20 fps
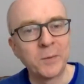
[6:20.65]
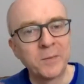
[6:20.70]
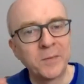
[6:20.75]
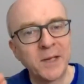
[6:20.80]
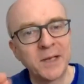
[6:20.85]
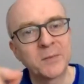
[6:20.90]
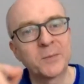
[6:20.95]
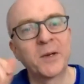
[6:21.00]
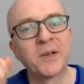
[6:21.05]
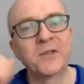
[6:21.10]

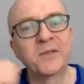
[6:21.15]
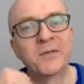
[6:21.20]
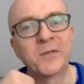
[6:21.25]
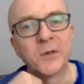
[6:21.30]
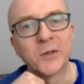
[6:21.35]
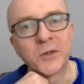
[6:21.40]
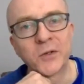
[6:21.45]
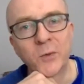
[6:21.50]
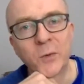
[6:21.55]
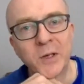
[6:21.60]
There's my
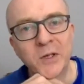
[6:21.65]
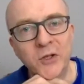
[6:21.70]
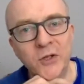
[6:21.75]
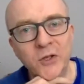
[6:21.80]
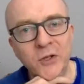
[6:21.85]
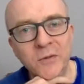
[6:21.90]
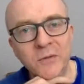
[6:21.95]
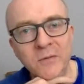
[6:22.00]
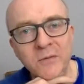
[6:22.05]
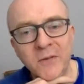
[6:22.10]
first
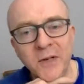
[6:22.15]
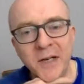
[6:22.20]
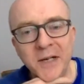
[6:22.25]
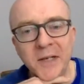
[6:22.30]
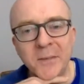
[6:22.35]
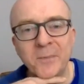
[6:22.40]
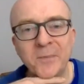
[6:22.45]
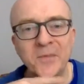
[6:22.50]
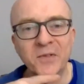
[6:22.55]
question, right?